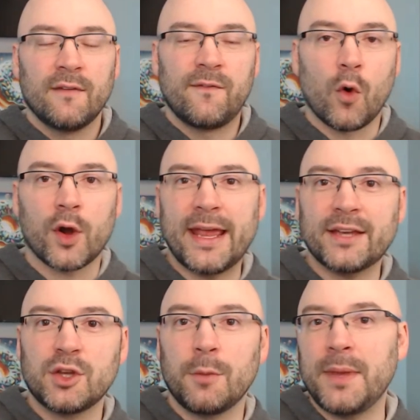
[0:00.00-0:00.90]
for
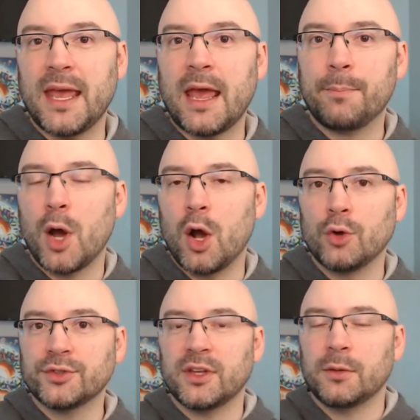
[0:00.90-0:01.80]
it to be a
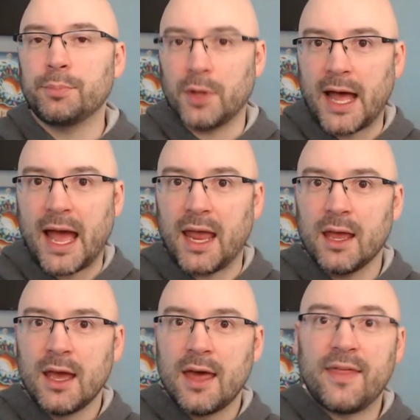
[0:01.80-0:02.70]
posted play
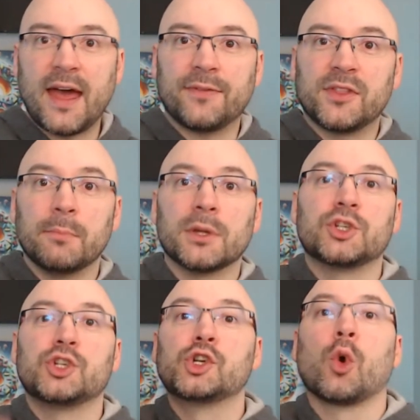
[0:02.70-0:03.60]
that the
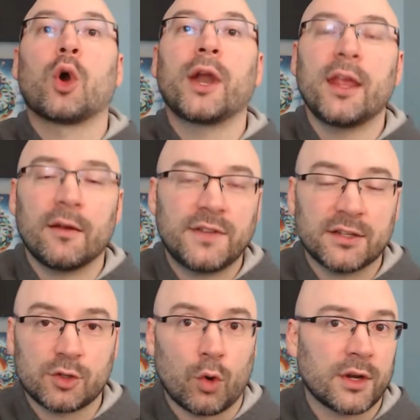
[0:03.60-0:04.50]
majority of
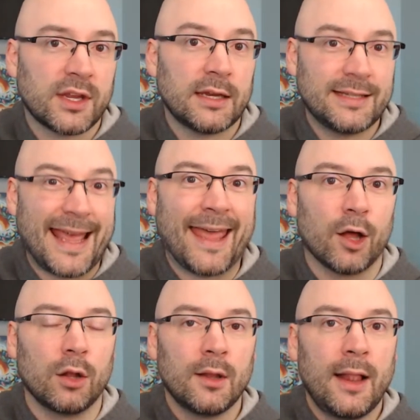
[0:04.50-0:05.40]
Discord can
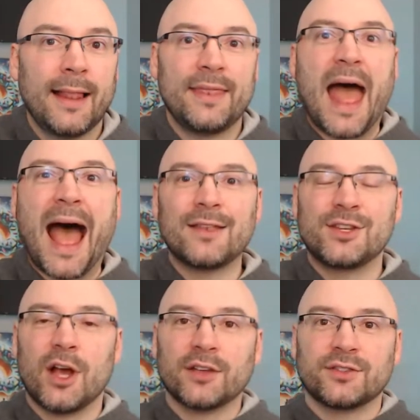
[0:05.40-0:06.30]
tail. Not
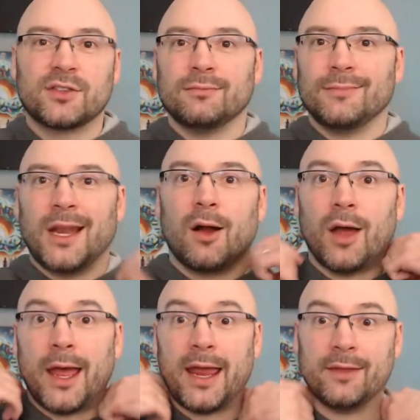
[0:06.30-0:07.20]
just,
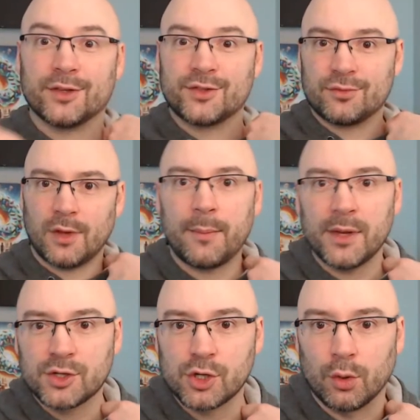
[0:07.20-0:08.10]
hey, this, I mean,
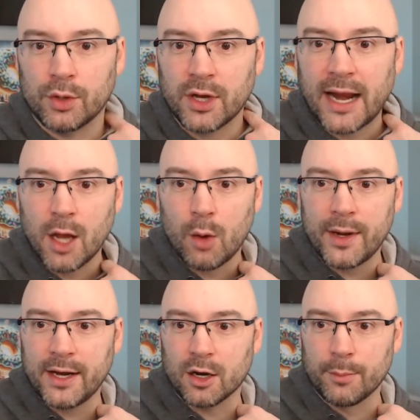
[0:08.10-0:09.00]
shoot, could I go in
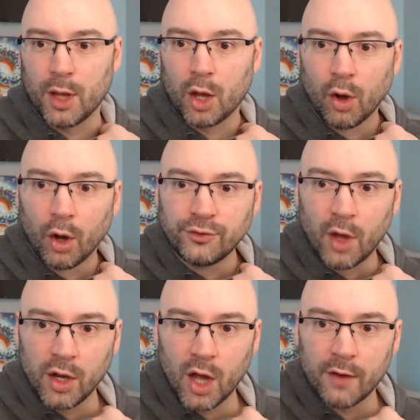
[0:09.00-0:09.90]
here and be like, oh,
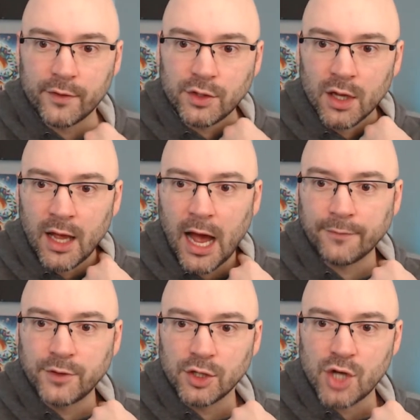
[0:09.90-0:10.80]
Denny
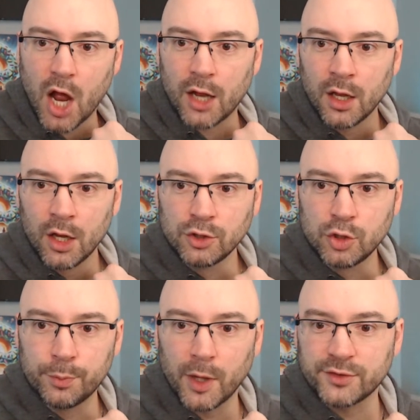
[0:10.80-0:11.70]
Avdija,
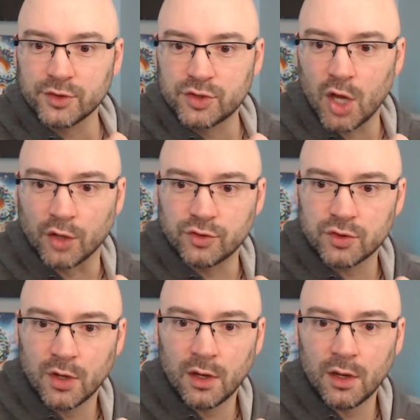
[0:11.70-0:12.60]
2+ assists?
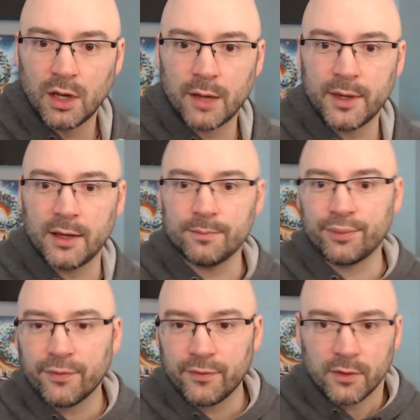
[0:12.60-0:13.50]
I mean,
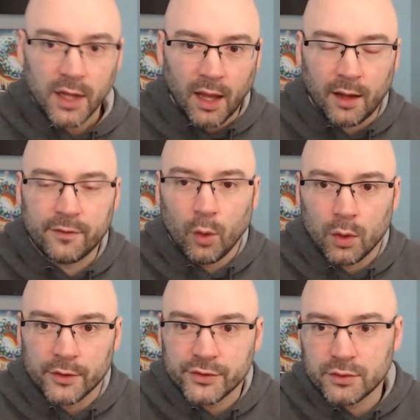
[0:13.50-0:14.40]
yeah, of
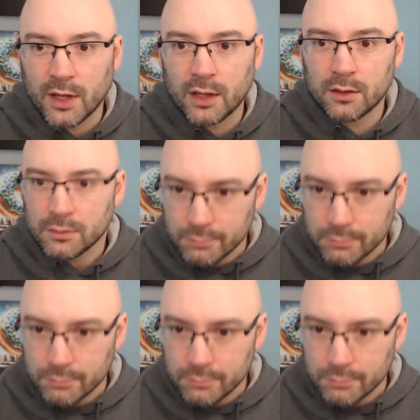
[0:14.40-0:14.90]
course. Like,